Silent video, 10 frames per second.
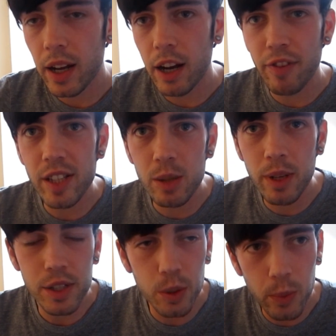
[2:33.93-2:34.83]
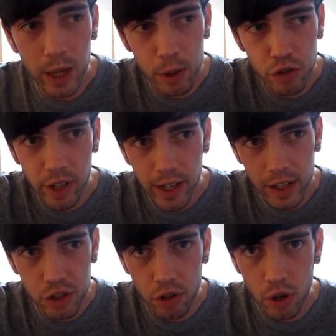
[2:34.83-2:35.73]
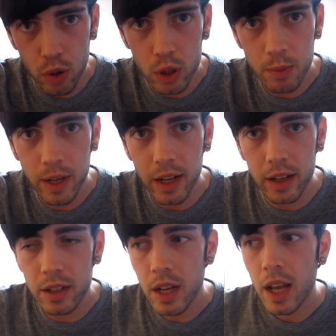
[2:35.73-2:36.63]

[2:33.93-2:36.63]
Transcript: I read something somewhere which really likes to record in my head.